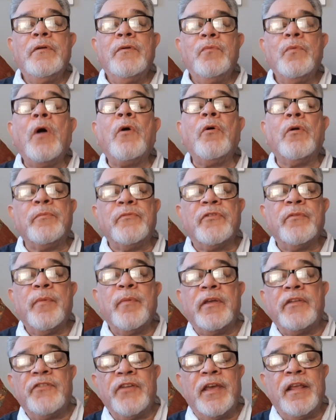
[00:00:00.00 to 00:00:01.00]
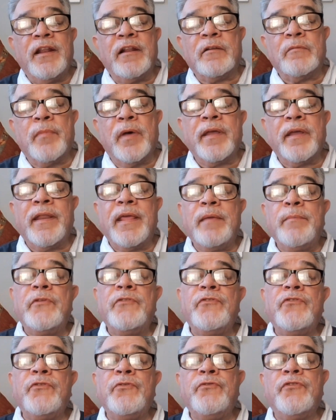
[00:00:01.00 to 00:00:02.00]
welcome to my channel. My name
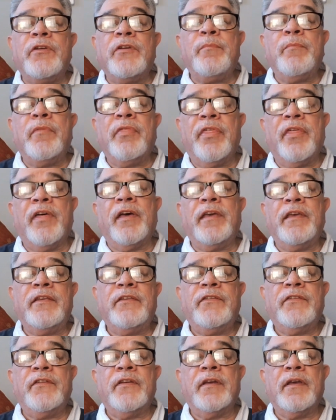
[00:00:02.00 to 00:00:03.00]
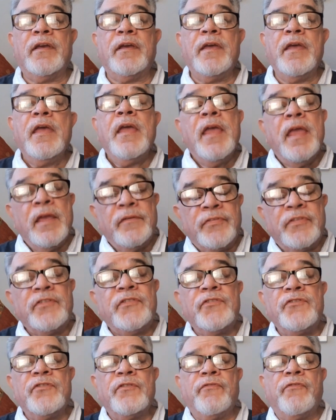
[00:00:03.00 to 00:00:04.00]
is Eugene Matthias. If
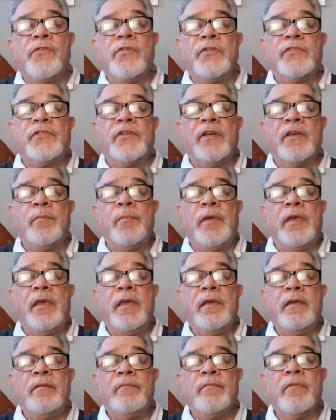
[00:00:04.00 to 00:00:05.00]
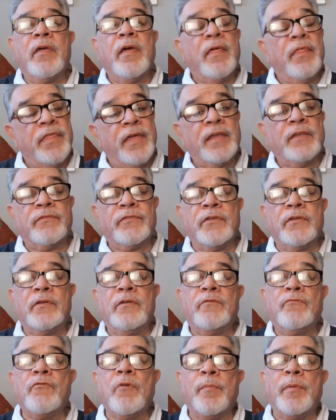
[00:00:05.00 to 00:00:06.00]
this is your first time here, thanks
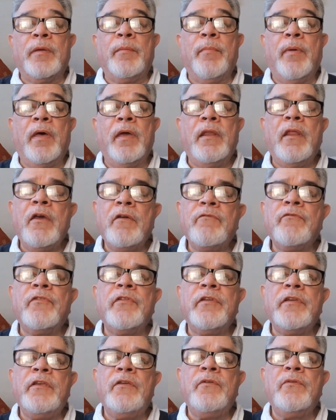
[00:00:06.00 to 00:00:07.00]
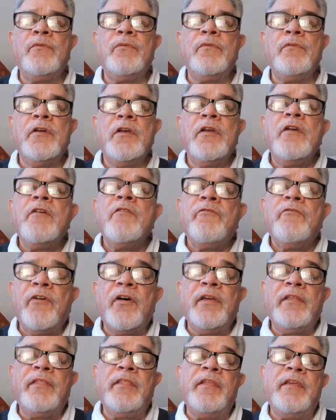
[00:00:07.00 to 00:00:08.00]
for dropping by, and hopefully you'll
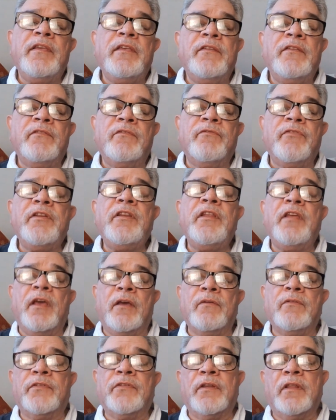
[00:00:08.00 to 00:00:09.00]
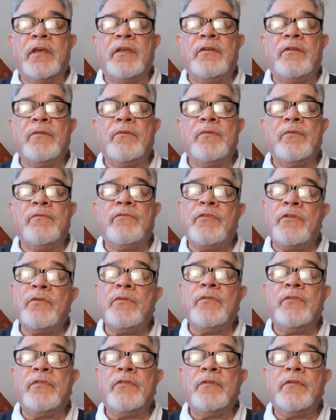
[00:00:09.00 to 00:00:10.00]
find these videos that I do of
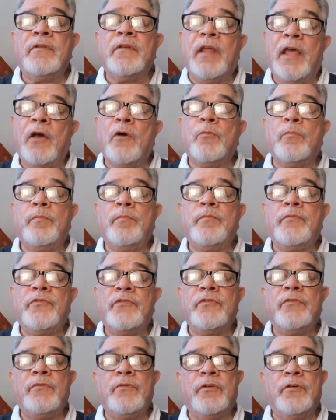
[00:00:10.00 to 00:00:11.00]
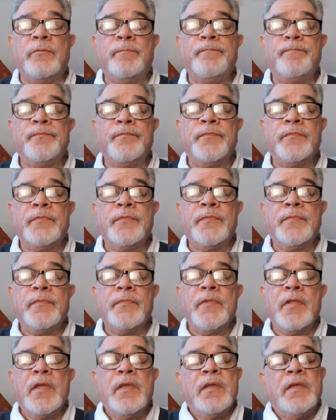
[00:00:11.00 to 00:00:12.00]
use and help to you.
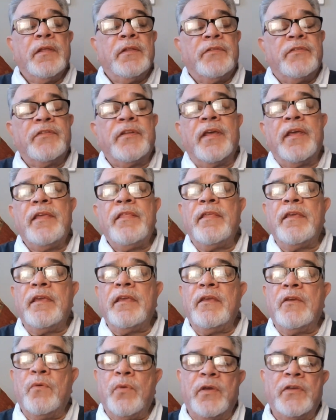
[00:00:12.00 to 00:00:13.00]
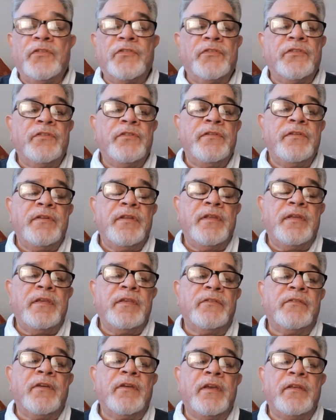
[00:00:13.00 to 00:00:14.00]
Today, the question
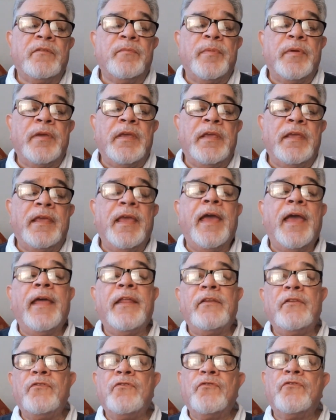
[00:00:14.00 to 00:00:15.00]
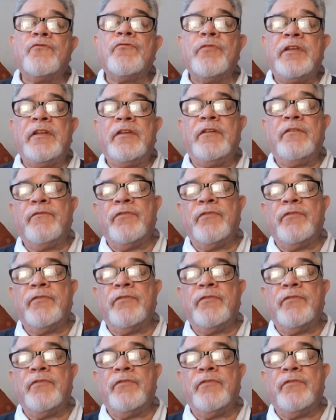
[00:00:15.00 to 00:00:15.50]
is going to be, can street